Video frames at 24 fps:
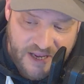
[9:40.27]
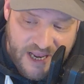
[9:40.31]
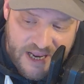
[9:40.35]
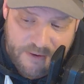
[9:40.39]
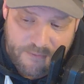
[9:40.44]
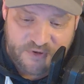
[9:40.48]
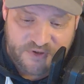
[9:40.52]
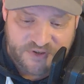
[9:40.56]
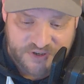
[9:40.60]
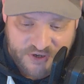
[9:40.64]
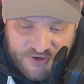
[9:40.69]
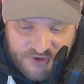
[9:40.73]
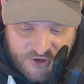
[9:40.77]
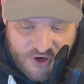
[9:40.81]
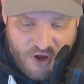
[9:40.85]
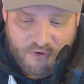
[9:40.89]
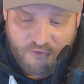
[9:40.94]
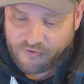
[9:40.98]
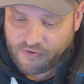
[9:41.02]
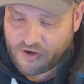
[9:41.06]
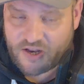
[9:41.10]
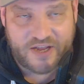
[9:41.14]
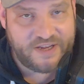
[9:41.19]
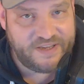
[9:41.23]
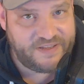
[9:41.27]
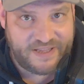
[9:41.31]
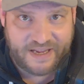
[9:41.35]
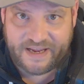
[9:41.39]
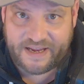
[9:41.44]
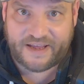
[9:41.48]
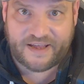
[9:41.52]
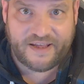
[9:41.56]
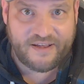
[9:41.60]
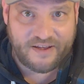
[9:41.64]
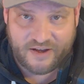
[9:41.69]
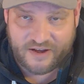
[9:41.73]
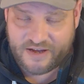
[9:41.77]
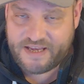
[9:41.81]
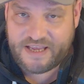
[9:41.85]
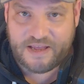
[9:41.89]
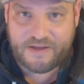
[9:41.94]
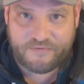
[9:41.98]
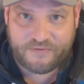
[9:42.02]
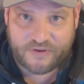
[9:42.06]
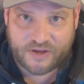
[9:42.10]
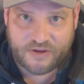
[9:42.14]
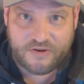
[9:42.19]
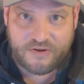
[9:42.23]
It was a novel idea, I
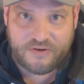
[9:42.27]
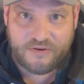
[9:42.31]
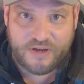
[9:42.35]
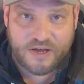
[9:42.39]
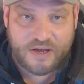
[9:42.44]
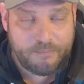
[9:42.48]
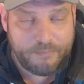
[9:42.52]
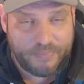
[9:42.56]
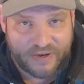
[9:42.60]
give you,